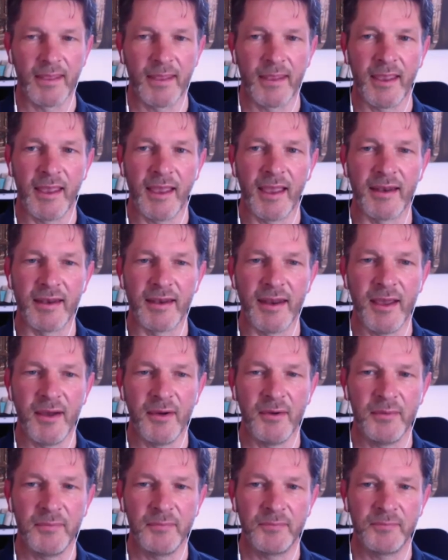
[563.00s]
And
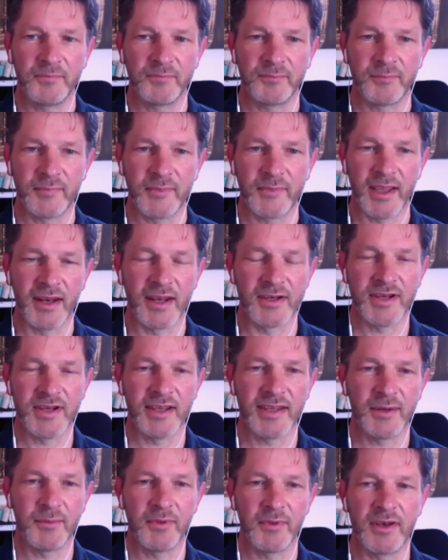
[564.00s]
now, can I check
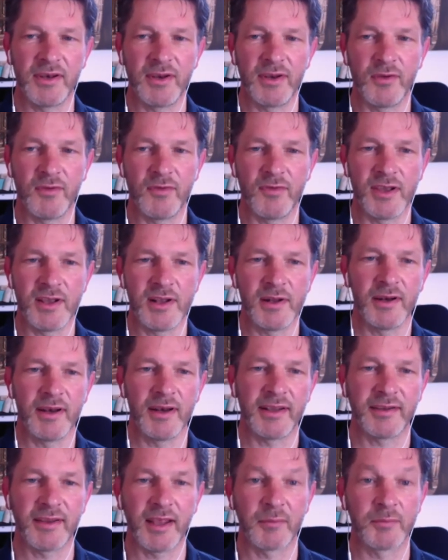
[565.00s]
in with you? Do you feel like
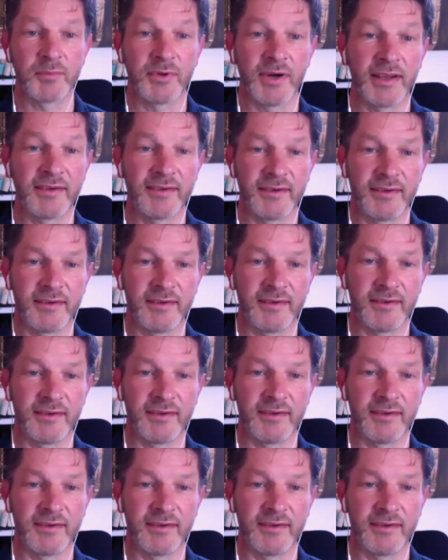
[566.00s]
that presence is